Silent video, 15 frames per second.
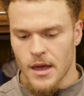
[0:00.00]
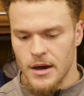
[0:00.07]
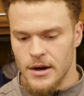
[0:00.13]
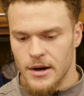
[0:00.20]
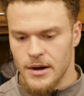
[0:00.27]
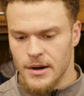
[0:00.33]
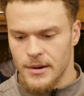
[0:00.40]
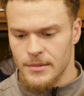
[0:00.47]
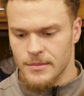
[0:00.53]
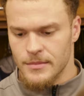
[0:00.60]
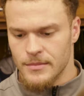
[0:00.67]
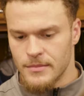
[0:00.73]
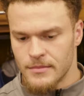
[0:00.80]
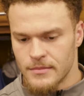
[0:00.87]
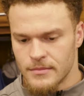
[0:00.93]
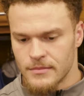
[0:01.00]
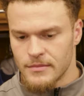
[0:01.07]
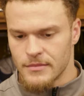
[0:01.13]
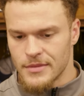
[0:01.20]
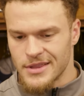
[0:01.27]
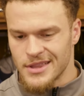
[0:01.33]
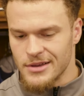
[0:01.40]
Um,
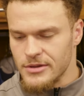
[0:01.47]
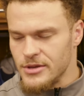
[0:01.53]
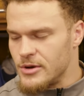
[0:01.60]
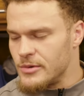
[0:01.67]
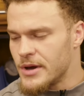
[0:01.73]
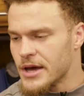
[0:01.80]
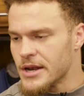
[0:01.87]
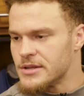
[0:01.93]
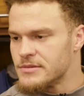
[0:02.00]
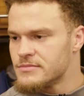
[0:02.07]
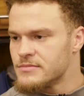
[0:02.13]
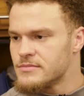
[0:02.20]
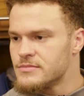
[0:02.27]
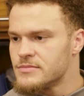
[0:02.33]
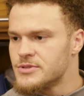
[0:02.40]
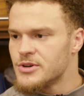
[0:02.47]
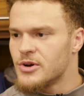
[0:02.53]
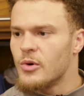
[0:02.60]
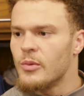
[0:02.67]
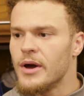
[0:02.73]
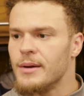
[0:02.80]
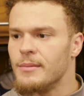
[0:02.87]
I think, you know, we kind of
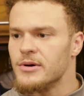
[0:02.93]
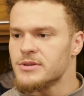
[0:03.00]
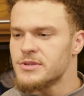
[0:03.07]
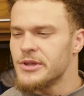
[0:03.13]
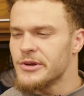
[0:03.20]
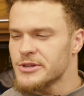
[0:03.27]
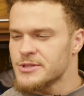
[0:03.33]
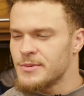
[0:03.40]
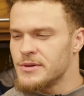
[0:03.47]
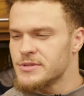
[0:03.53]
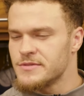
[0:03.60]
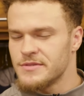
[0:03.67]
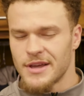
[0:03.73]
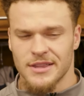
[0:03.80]
took away most of their explosive.